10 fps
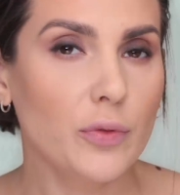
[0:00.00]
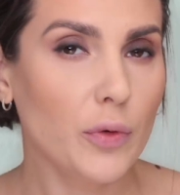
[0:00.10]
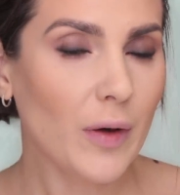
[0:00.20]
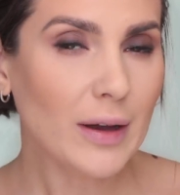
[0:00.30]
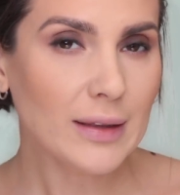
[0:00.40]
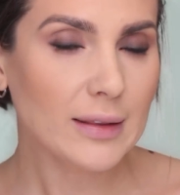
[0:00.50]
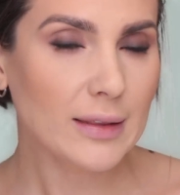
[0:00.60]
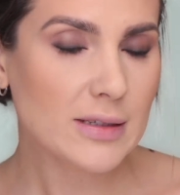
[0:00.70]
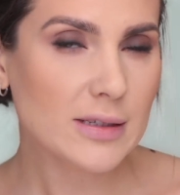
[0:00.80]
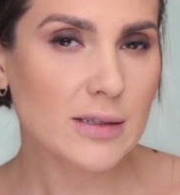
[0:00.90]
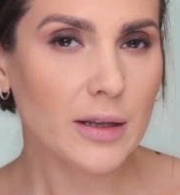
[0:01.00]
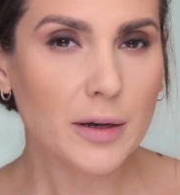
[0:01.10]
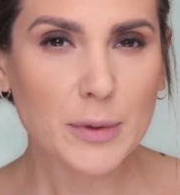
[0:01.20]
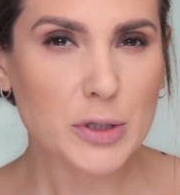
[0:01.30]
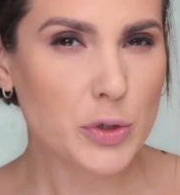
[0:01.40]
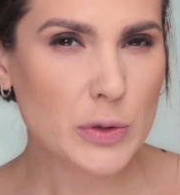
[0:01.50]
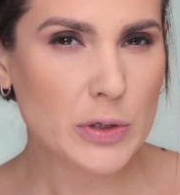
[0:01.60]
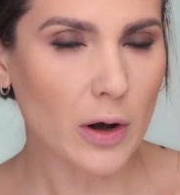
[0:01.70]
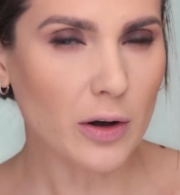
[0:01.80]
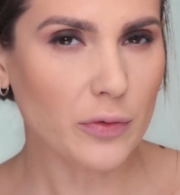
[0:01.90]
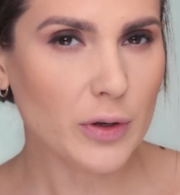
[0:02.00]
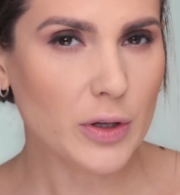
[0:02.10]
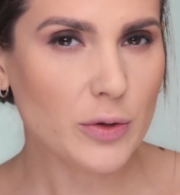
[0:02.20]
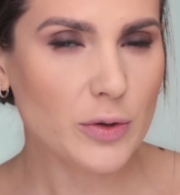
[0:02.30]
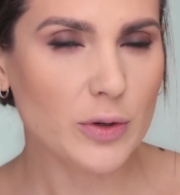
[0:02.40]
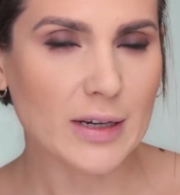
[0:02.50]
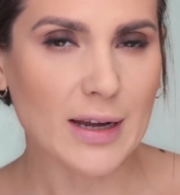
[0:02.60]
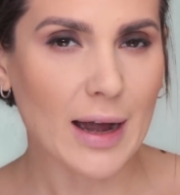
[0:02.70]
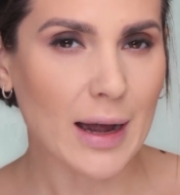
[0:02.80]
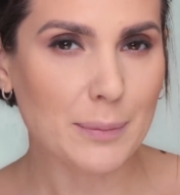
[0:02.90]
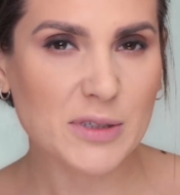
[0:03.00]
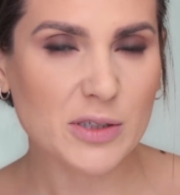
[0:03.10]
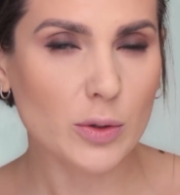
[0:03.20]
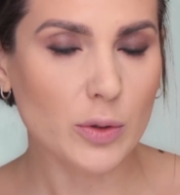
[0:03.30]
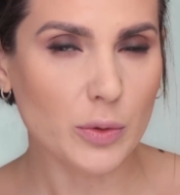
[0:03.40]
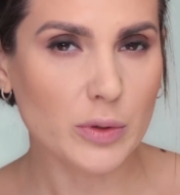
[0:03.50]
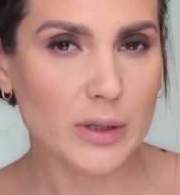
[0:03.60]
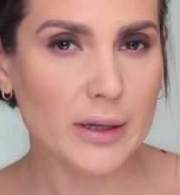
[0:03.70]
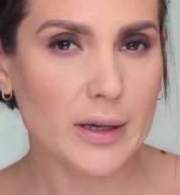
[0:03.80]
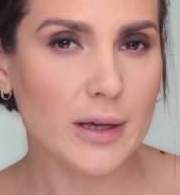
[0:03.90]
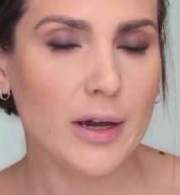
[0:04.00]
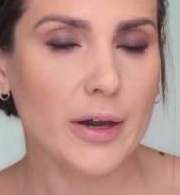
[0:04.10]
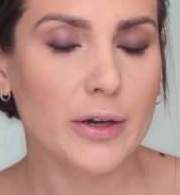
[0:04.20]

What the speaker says: If you find that this is a little bit too dark for you, you can absolutely